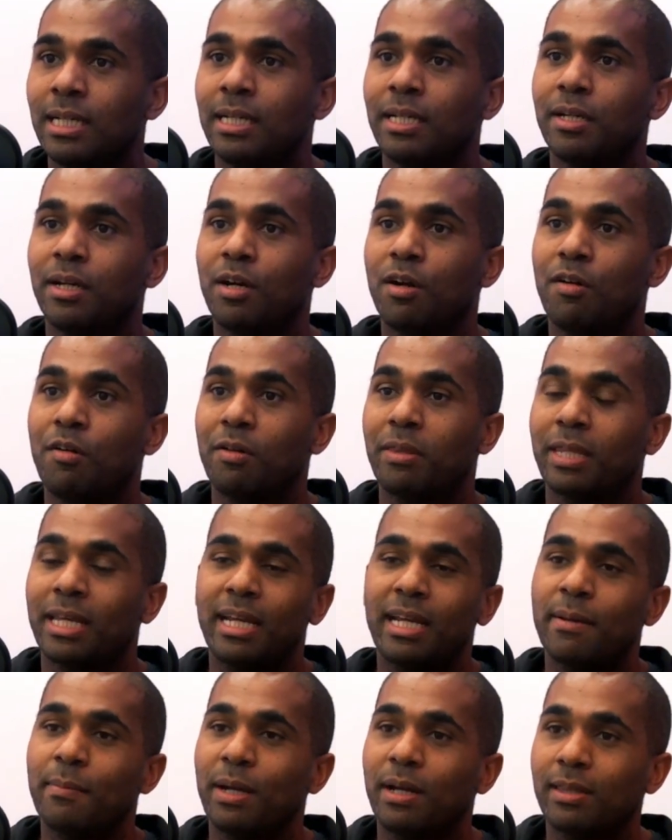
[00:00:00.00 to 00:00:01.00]
You know, mm-hmm.
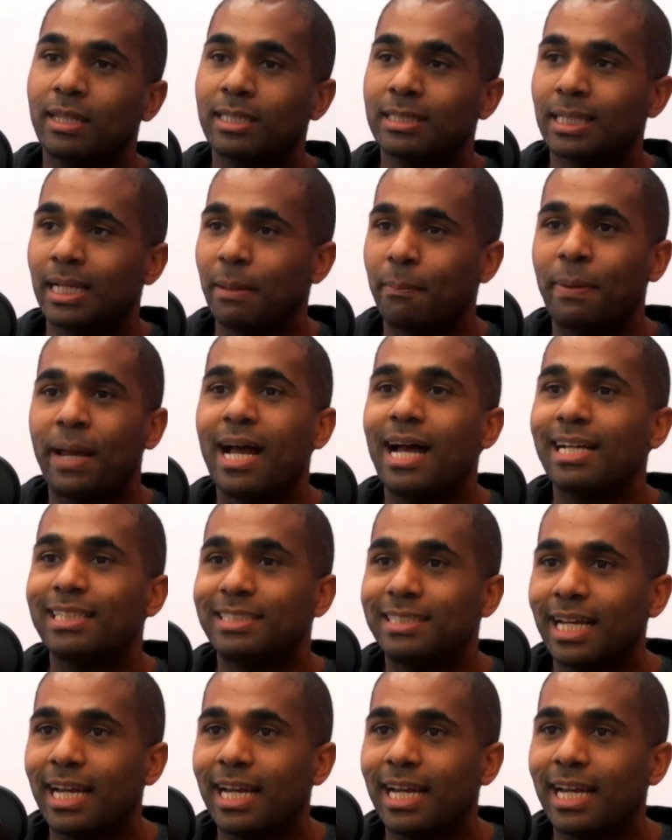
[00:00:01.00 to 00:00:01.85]
thinking about this like past